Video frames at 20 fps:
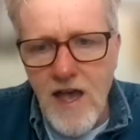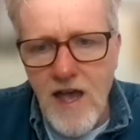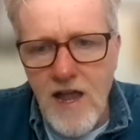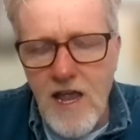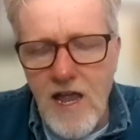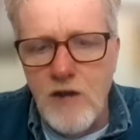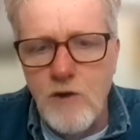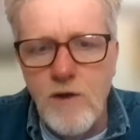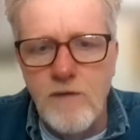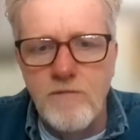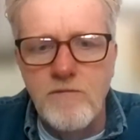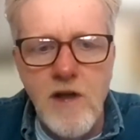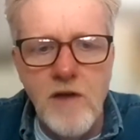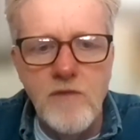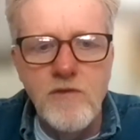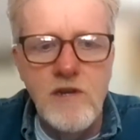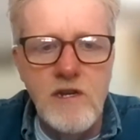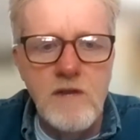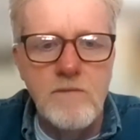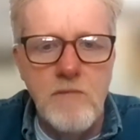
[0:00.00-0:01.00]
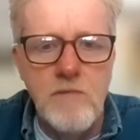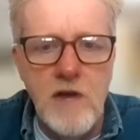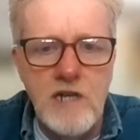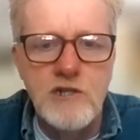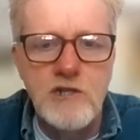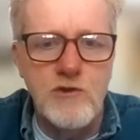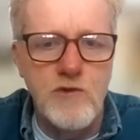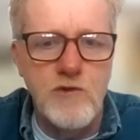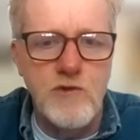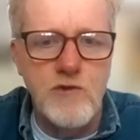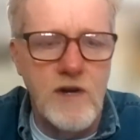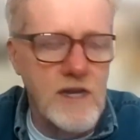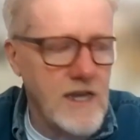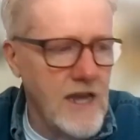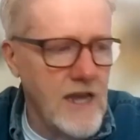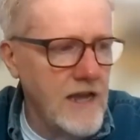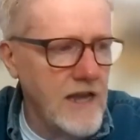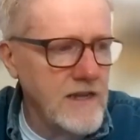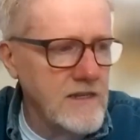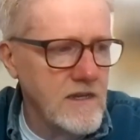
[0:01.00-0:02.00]
that and you have nothing to measure
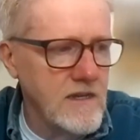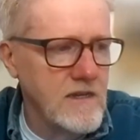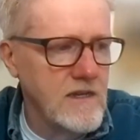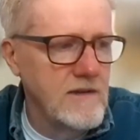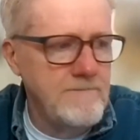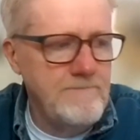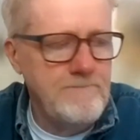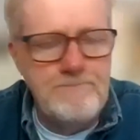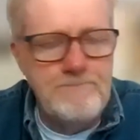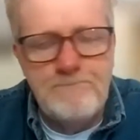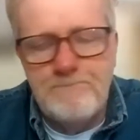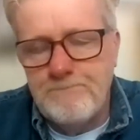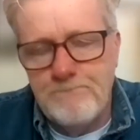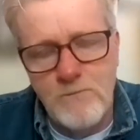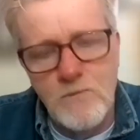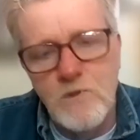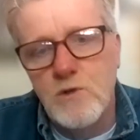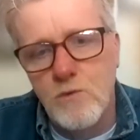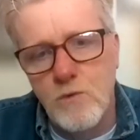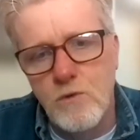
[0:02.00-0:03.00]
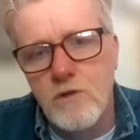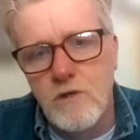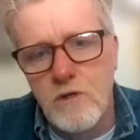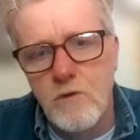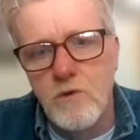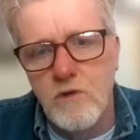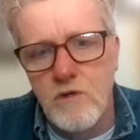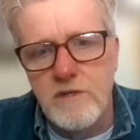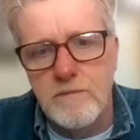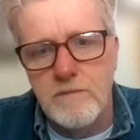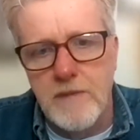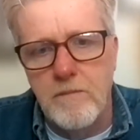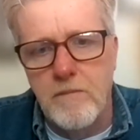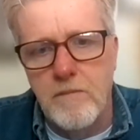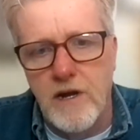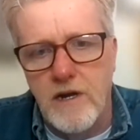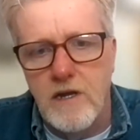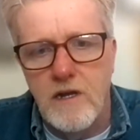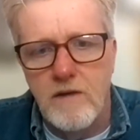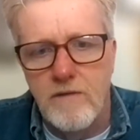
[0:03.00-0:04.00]
against, you you will spend
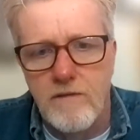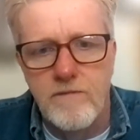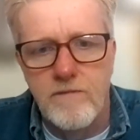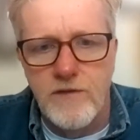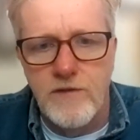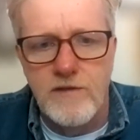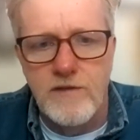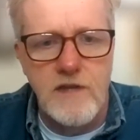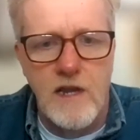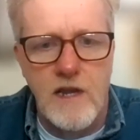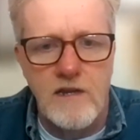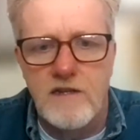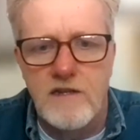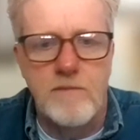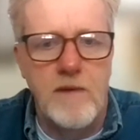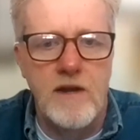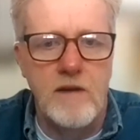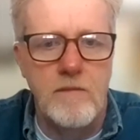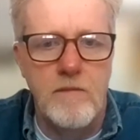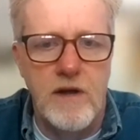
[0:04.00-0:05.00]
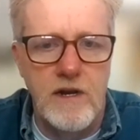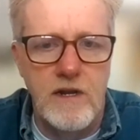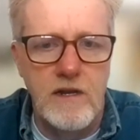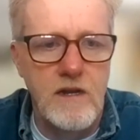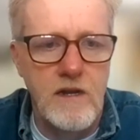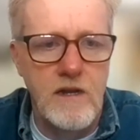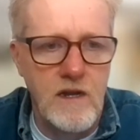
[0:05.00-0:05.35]
money for the sake of spending money.